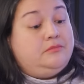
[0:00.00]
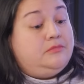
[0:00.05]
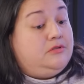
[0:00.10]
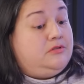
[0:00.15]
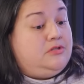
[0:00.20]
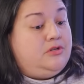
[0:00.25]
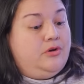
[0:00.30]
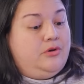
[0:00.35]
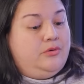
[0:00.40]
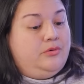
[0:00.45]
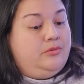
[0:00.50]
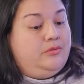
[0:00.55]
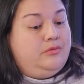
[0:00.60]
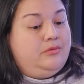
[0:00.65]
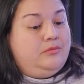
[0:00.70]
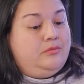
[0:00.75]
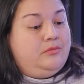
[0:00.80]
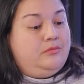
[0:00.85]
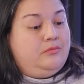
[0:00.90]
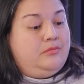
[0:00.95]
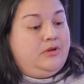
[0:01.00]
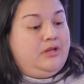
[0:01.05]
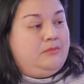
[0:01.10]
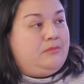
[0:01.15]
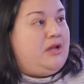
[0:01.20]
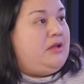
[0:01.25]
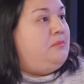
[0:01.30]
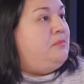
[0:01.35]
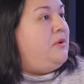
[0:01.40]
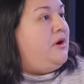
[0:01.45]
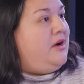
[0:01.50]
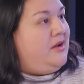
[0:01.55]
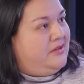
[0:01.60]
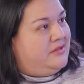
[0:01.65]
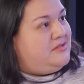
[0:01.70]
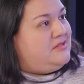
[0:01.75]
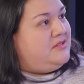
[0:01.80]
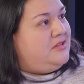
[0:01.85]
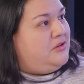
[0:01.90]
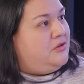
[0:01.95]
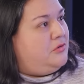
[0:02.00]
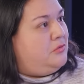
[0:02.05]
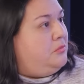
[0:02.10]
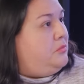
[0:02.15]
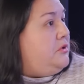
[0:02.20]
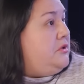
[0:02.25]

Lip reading: So my boss knew,